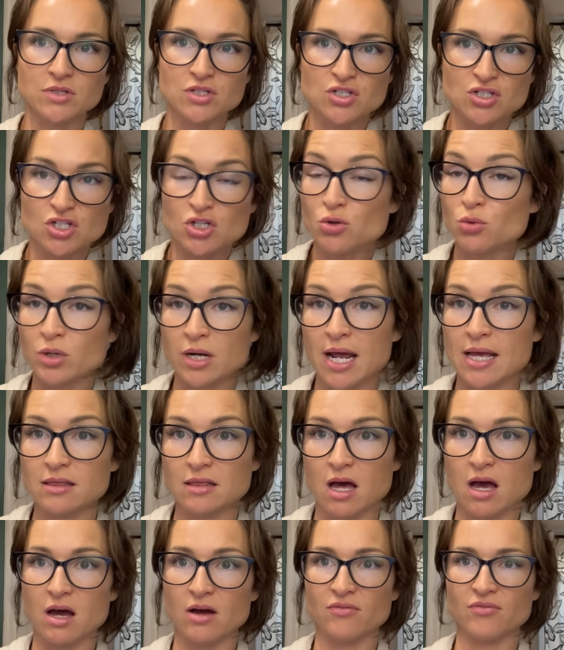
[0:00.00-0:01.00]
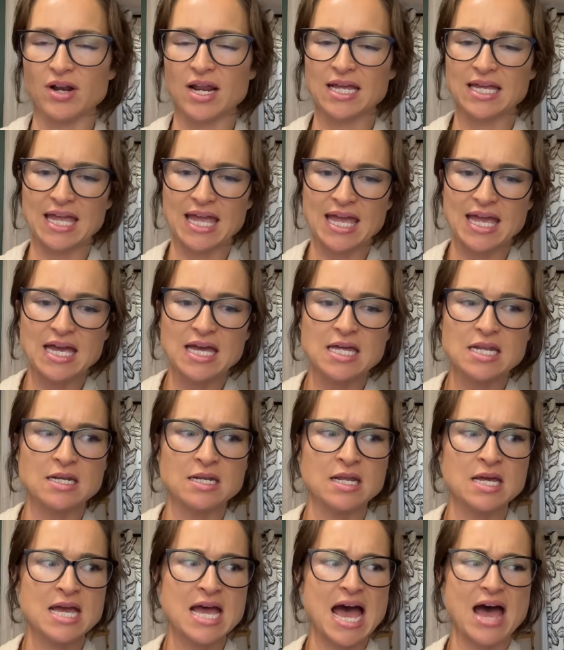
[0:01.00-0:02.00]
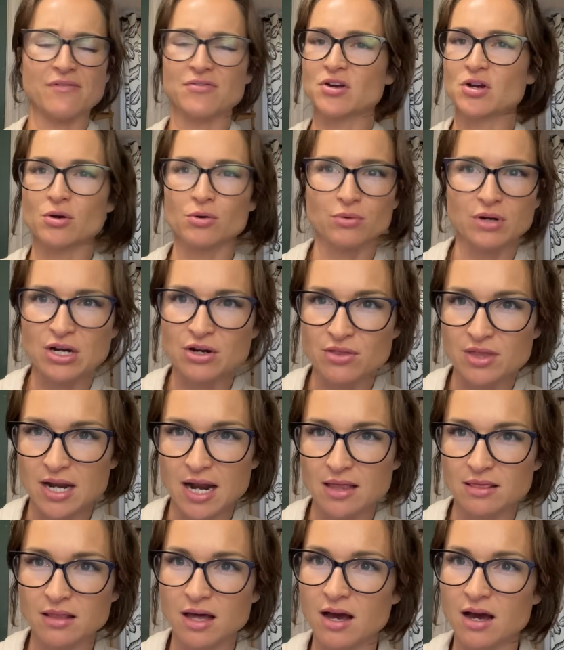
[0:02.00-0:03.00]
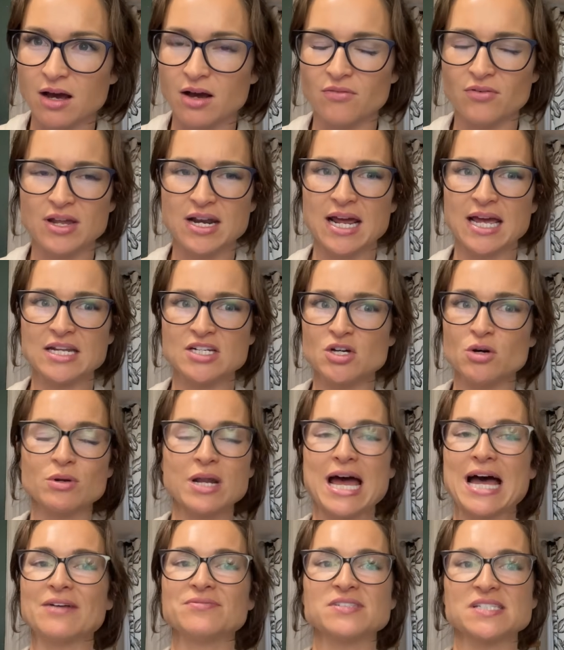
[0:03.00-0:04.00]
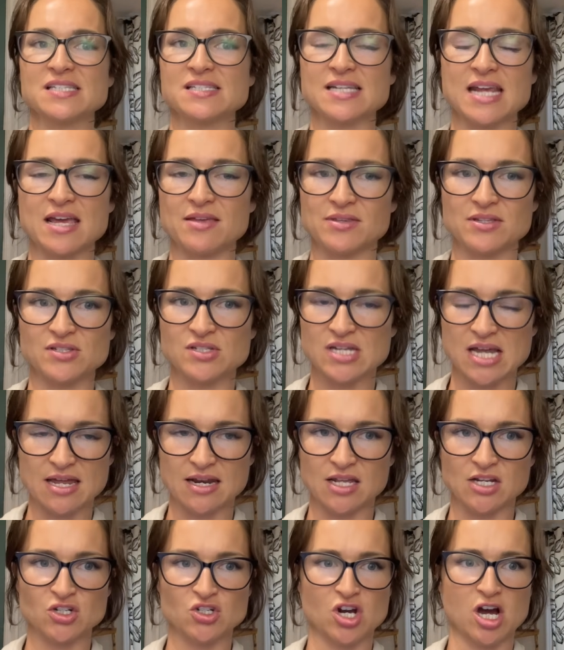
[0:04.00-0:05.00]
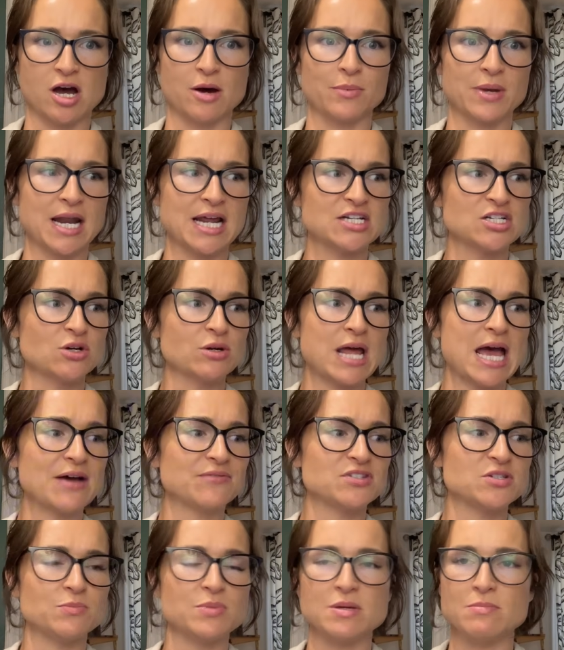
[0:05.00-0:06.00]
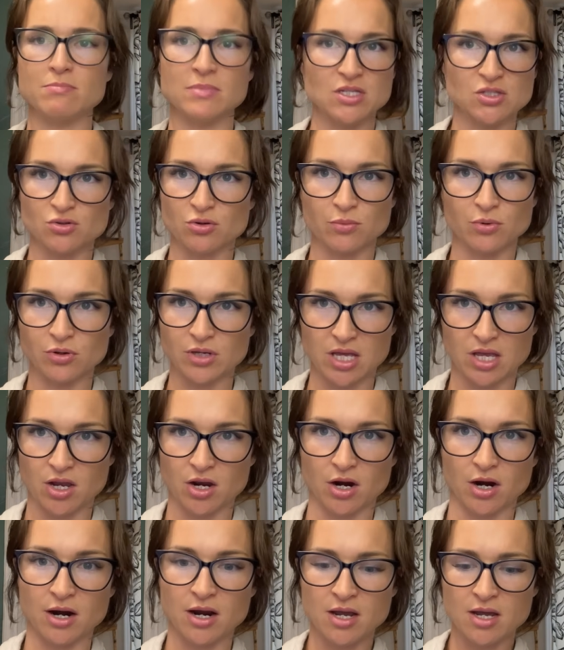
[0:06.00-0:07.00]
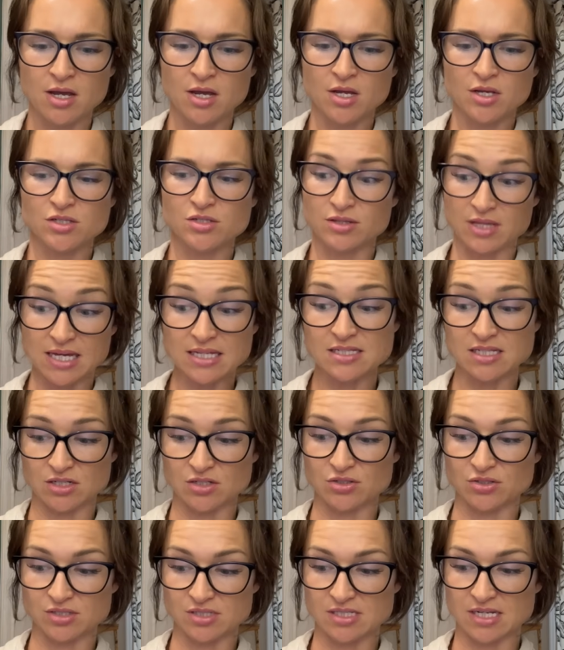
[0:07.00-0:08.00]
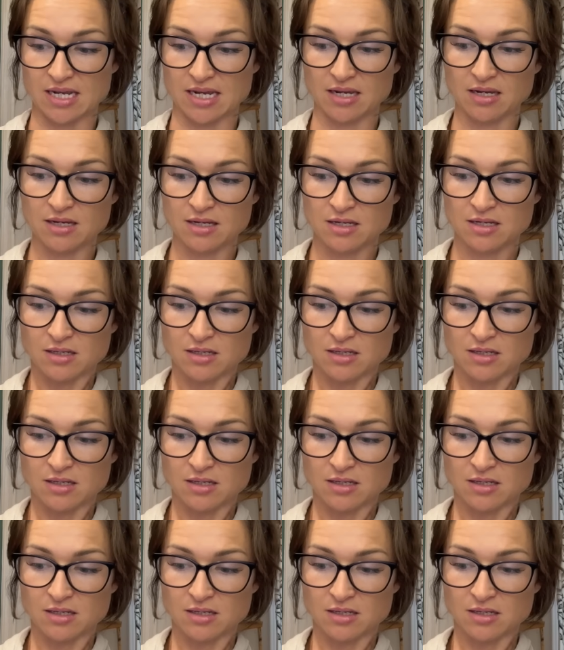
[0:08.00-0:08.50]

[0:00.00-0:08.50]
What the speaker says: do what I love, and I can have a career that I love, and I don't have to stay in this dead-end job, and I don't have to be miserable here. So that's interesting.